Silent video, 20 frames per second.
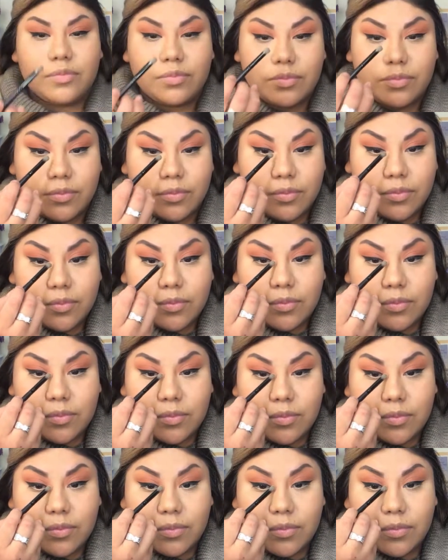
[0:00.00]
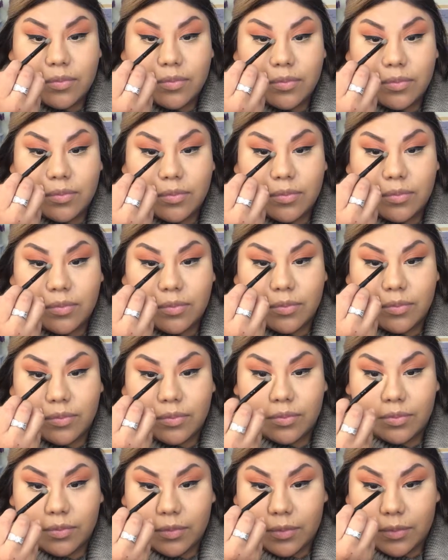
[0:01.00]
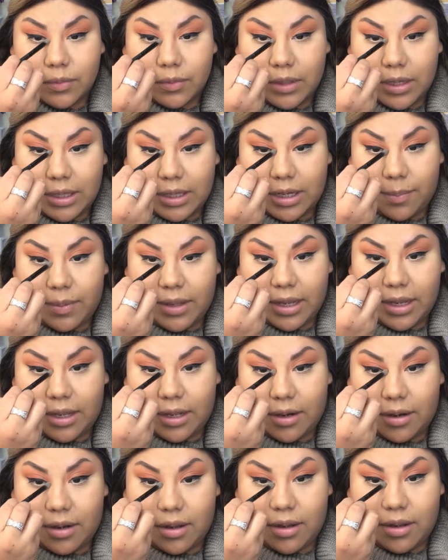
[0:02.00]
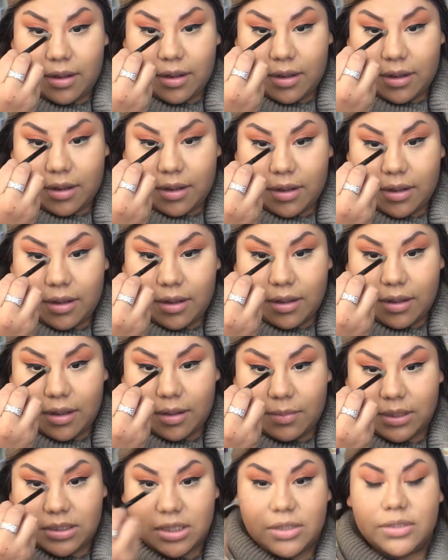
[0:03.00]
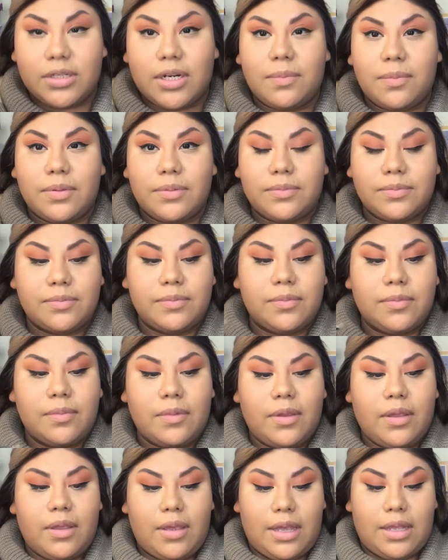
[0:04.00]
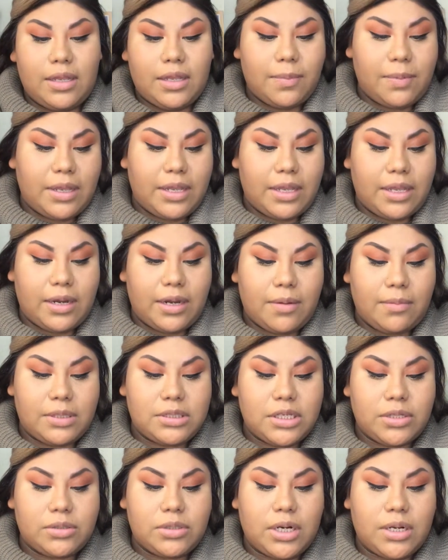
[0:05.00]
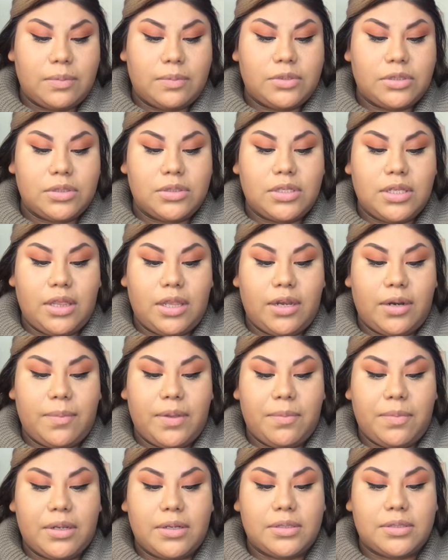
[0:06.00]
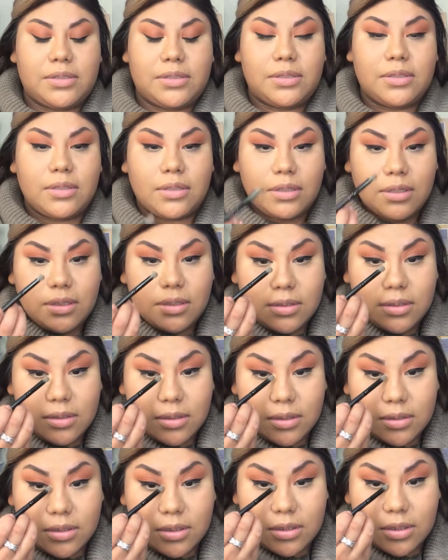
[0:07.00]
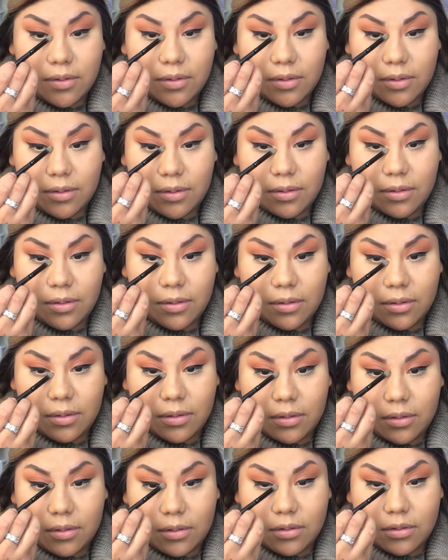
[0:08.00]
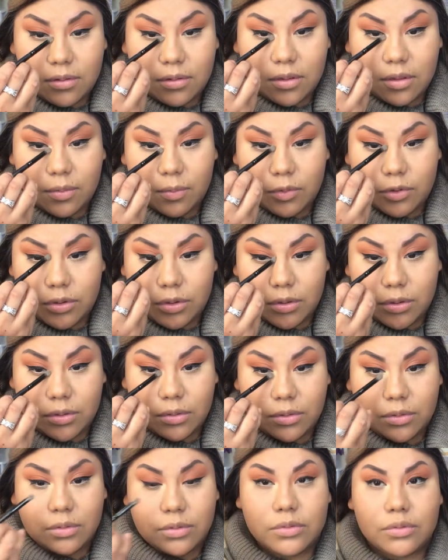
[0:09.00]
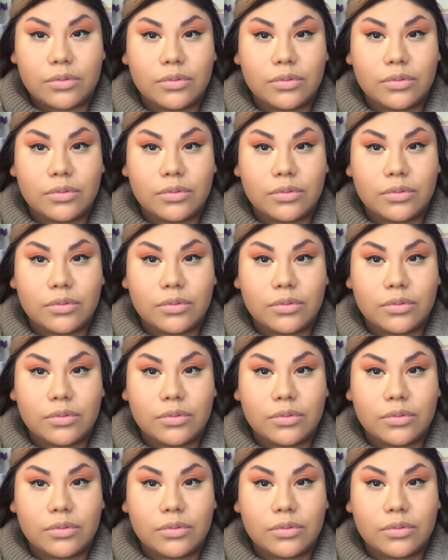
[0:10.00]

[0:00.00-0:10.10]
I like applying it in my teardrop just a little bit, because si es mucho. Ooh. I love these, like estos details,